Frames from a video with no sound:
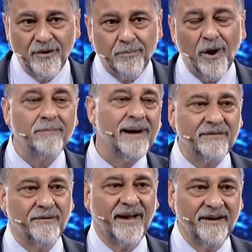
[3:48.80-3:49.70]
was brought
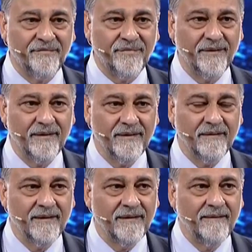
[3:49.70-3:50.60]
back to life.
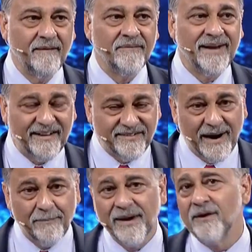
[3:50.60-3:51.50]
Next
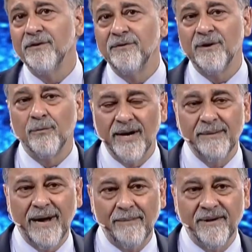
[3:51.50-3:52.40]
up, they're going to do the woolly
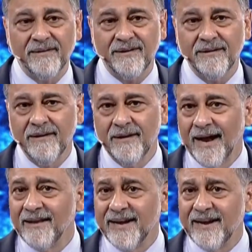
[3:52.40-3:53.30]
mammoth,
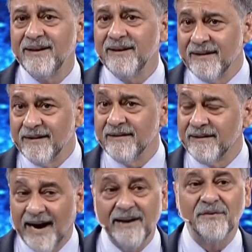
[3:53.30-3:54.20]
and then the
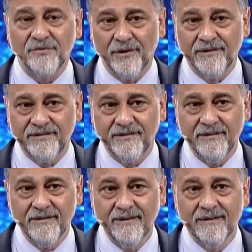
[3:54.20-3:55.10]
dinosaurs.
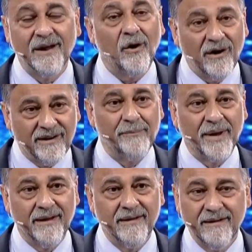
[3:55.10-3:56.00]
They're all
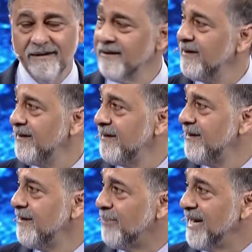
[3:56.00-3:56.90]
coming.
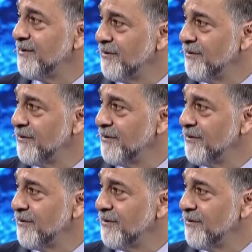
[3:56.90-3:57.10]
Believe